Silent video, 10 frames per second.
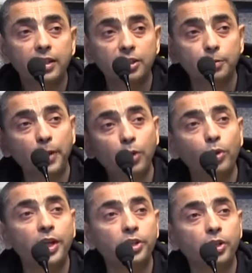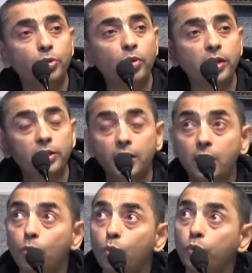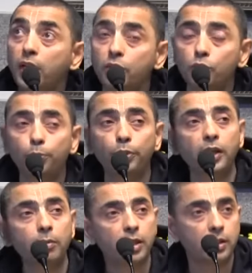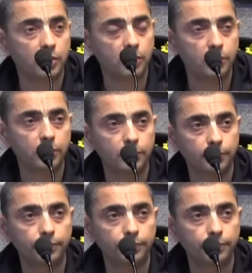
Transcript: speculation to understand who that supreme is.